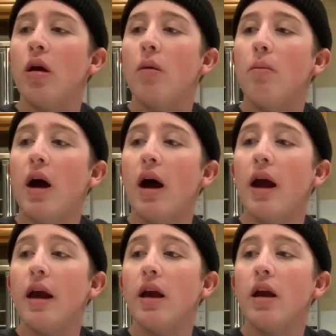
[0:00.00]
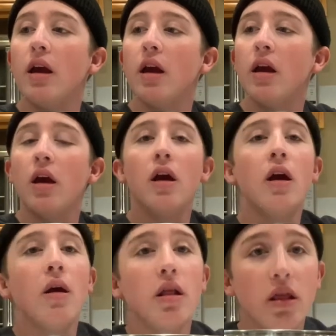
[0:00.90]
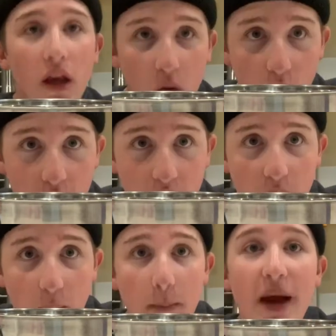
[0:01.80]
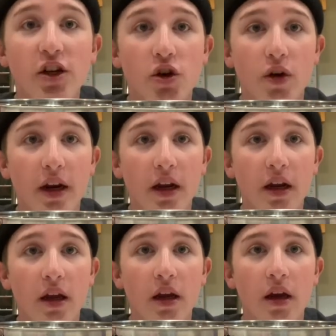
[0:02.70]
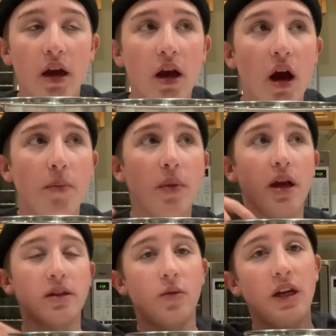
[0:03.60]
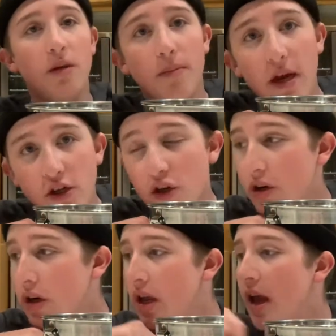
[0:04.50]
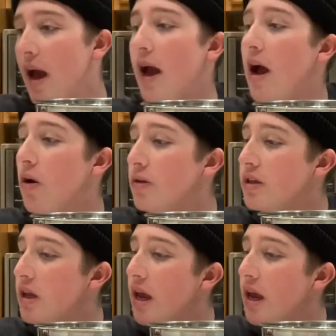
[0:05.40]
my liquid measuring cup because we need to measure out